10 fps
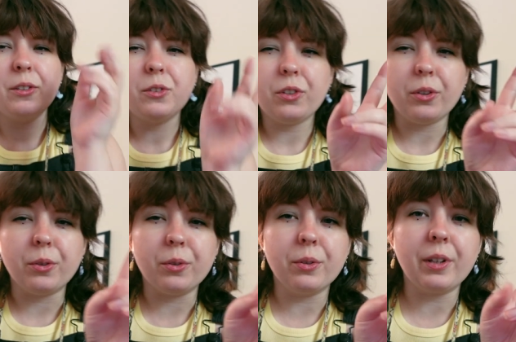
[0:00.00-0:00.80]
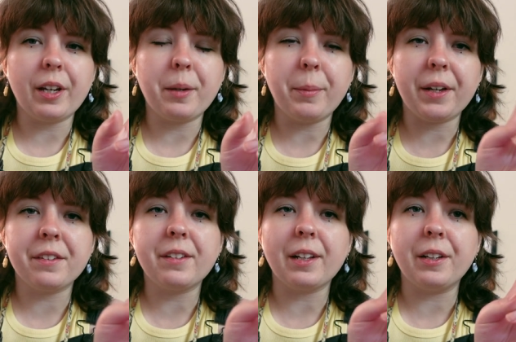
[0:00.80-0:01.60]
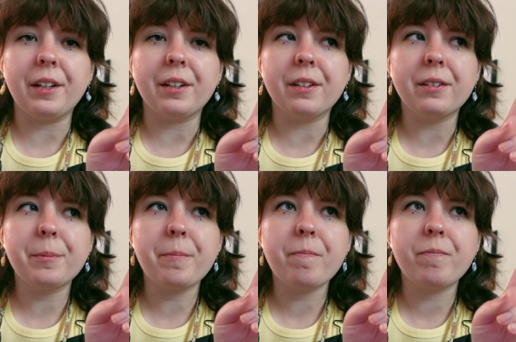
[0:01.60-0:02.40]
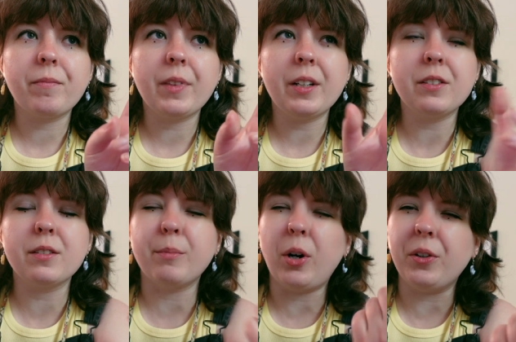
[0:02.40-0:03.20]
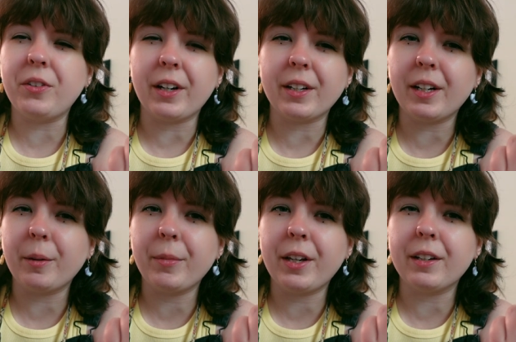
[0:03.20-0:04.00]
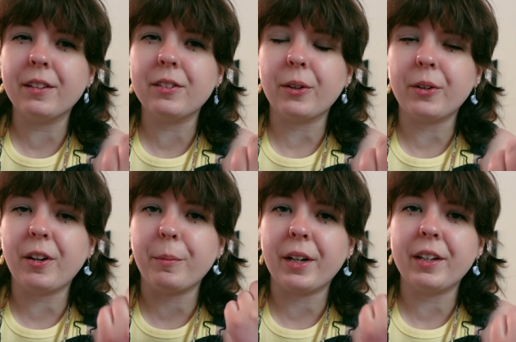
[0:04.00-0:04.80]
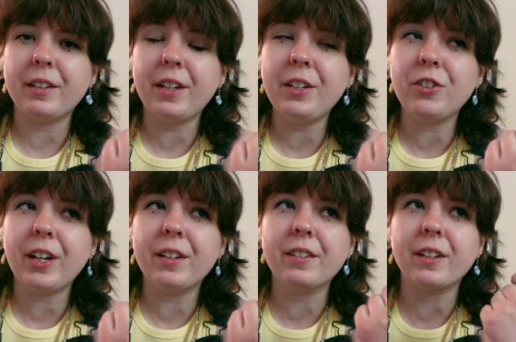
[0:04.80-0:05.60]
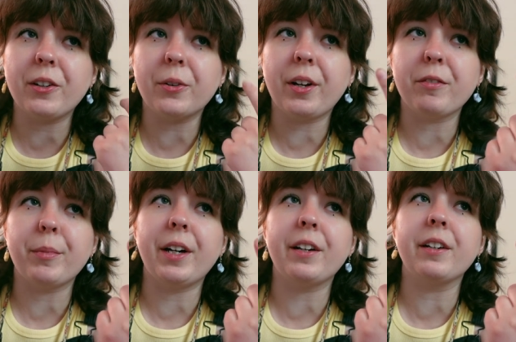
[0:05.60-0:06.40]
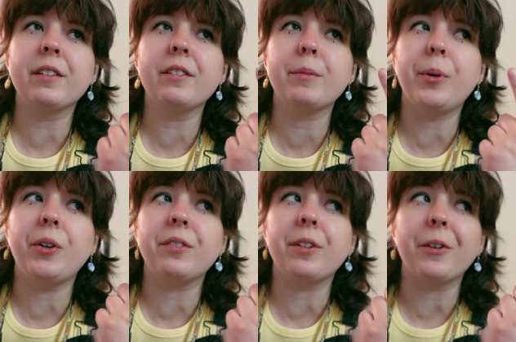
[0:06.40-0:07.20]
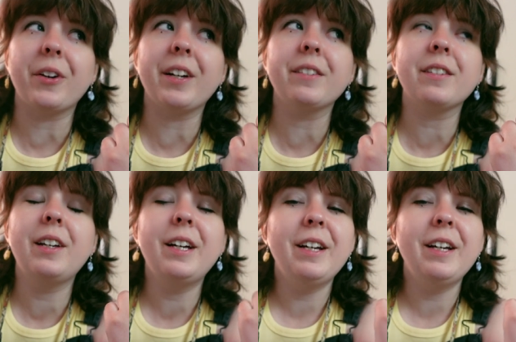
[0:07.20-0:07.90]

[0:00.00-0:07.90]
2 like best-selling small ticket item things, so I don't have my keychains and I don't have my small stingrays.